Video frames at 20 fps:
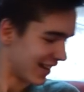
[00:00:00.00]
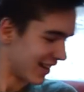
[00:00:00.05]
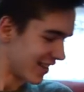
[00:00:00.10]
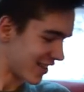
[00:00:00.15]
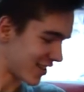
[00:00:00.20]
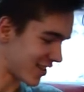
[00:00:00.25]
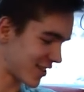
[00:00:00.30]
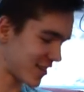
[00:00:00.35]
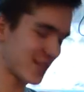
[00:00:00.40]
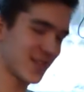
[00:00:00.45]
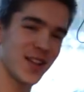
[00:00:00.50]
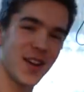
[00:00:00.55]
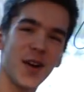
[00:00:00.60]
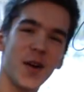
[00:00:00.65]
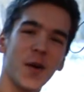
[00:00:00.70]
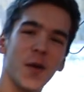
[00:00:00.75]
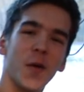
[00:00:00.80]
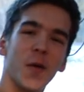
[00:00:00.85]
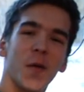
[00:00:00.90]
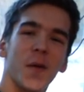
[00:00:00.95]

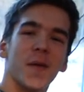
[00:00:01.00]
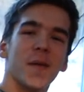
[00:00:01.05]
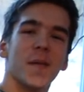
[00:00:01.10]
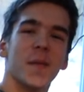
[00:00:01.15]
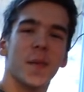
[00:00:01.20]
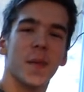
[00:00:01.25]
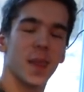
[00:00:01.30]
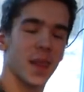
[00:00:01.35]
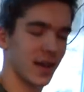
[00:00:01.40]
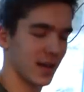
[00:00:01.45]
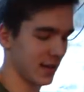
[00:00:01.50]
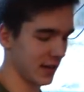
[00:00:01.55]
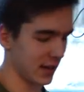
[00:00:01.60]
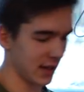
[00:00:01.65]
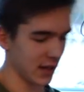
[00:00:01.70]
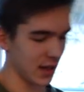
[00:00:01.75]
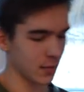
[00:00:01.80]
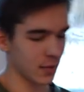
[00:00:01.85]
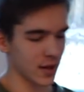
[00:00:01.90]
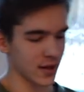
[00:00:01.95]
So
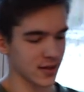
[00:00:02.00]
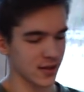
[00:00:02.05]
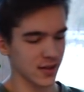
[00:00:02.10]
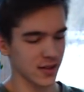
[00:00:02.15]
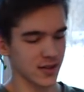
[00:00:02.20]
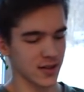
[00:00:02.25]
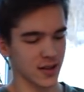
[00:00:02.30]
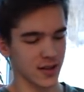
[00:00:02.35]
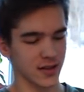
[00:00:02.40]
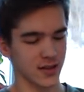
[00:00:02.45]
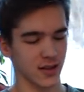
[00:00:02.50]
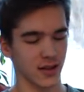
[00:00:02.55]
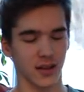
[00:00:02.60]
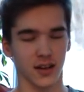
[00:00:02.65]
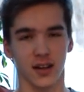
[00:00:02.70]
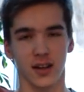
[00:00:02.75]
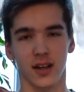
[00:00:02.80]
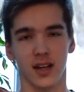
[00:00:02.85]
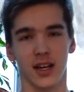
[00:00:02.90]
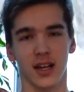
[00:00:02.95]
he basically says
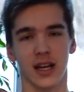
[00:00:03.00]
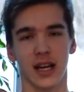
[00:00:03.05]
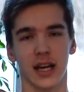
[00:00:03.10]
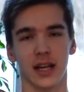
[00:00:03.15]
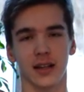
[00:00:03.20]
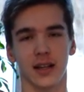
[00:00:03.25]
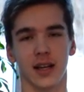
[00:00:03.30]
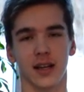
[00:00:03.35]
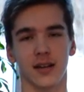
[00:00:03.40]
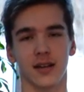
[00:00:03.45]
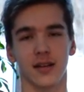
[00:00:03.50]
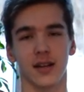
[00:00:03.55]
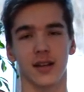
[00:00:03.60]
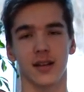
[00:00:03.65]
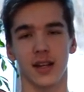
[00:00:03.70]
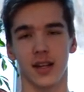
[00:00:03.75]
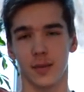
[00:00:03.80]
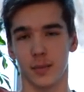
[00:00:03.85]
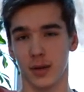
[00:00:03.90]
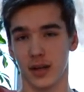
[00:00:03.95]
he can't get the
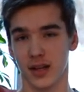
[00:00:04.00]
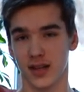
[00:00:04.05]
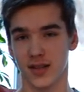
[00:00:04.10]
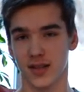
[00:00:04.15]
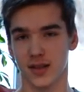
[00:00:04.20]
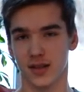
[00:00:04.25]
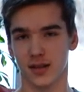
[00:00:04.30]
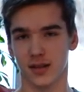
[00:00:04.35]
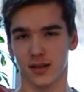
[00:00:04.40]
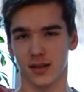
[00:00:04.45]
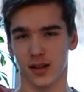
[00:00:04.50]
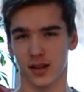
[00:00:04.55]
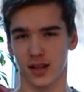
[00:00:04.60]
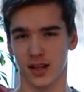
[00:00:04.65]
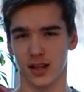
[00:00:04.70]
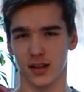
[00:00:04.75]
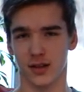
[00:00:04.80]
TPS that he